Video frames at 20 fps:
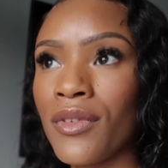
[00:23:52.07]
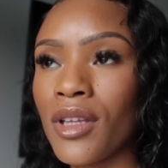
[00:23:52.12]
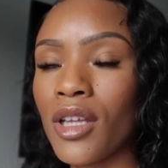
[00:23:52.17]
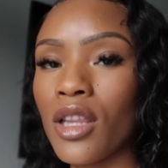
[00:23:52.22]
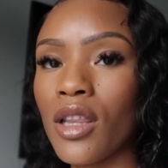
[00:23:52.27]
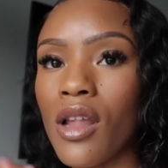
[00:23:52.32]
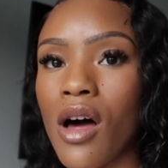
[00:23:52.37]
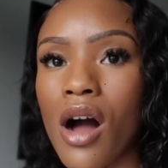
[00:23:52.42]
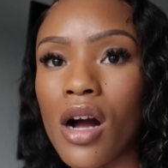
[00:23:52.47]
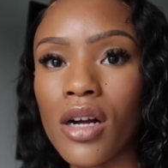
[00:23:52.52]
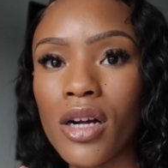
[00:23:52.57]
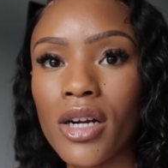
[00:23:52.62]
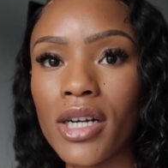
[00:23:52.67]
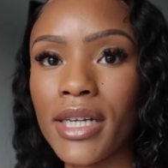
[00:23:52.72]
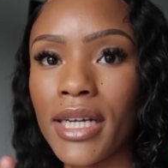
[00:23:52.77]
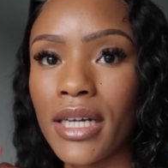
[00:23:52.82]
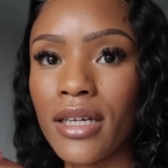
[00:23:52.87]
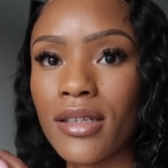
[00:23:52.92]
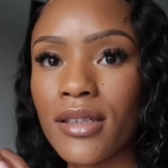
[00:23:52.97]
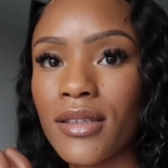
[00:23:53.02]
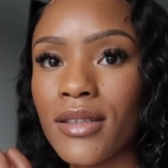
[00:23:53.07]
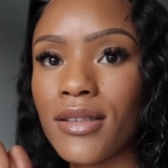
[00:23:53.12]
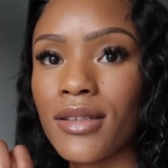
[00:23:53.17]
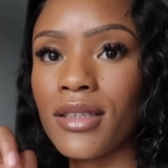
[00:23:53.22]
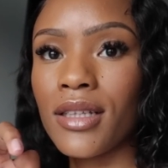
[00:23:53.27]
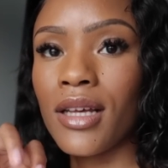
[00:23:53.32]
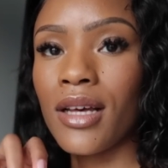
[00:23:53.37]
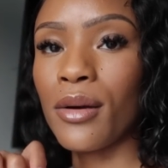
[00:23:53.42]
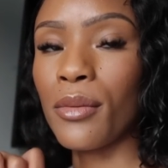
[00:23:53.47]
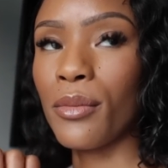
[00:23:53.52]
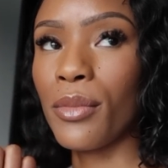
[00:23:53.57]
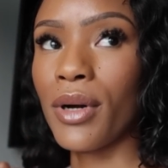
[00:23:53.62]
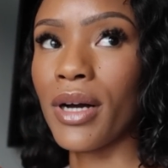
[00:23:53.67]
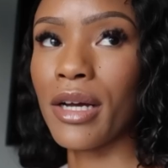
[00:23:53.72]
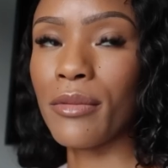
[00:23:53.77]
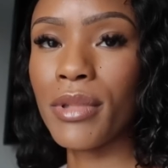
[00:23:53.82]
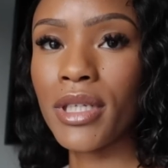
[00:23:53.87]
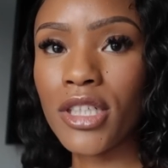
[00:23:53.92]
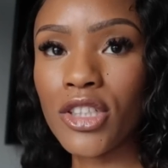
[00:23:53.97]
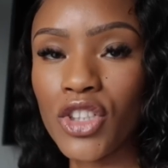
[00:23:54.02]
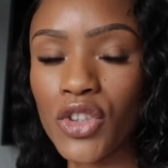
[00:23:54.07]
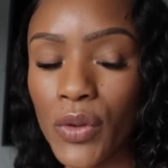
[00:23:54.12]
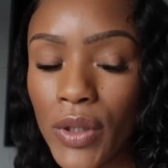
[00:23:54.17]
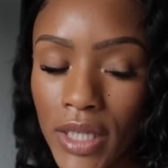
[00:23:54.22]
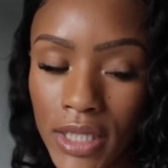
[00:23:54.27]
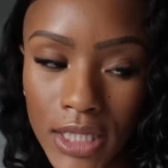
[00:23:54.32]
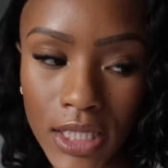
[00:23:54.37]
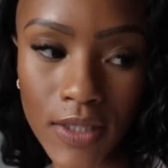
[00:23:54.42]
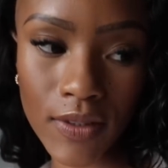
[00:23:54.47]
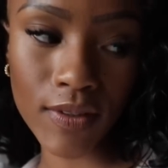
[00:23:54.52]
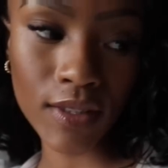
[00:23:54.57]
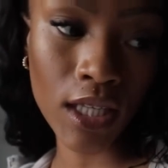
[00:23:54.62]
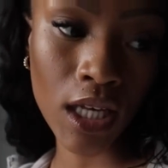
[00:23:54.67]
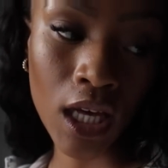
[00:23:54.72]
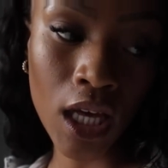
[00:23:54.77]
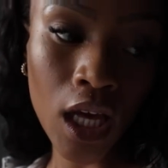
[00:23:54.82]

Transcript: longer nails, but I've been enjoying this.